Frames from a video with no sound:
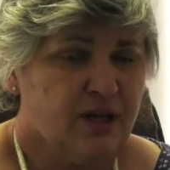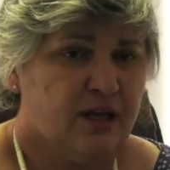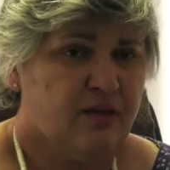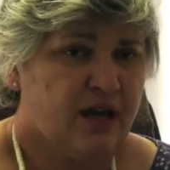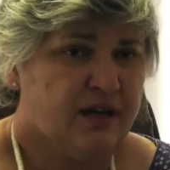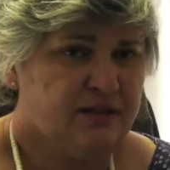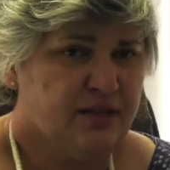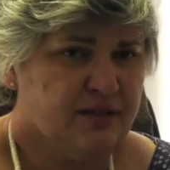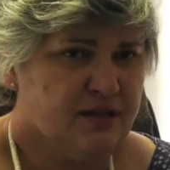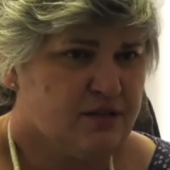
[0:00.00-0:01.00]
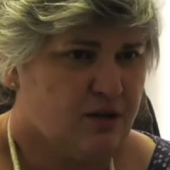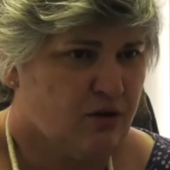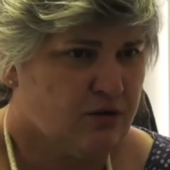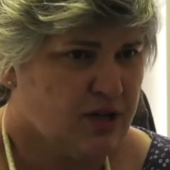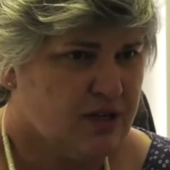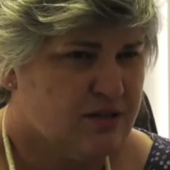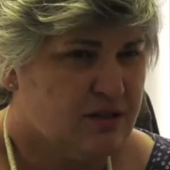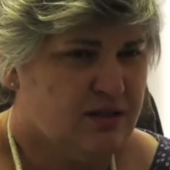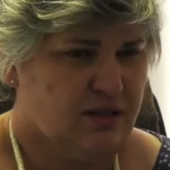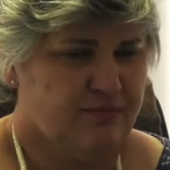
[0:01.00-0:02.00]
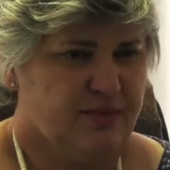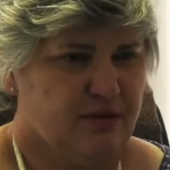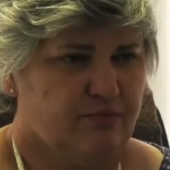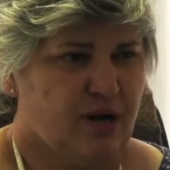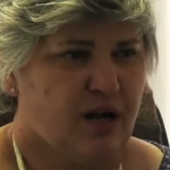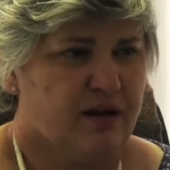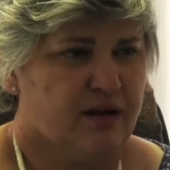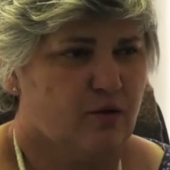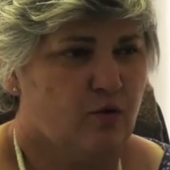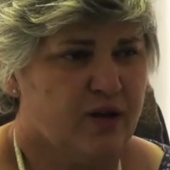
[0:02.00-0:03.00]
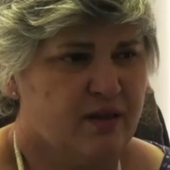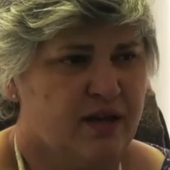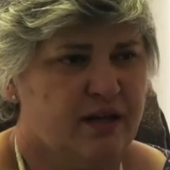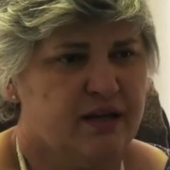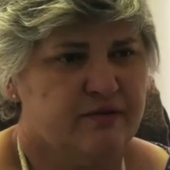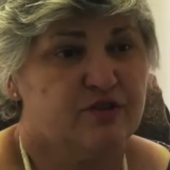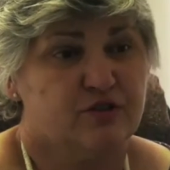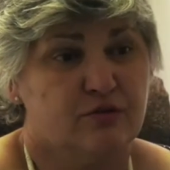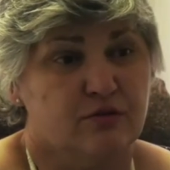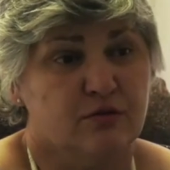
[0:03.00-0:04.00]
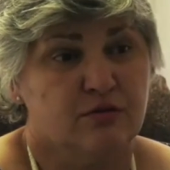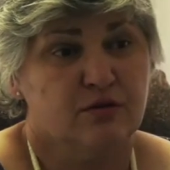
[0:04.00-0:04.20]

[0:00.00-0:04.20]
And the 18 years old is determined by when they leave school.